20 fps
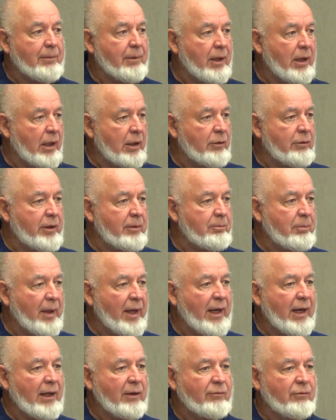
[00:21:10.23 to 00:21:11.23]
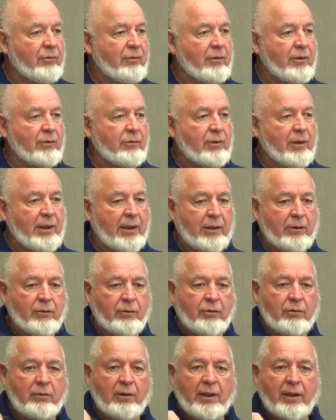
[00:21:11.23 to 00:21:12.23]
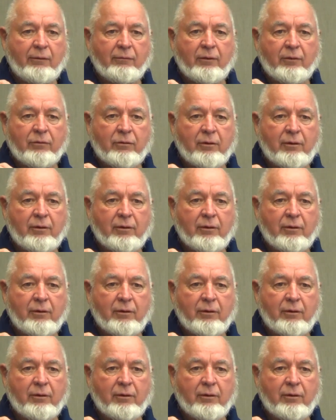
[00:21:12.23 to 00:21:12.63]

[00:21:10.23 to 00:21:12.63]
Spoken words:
a concrete pad for us that had 2 levels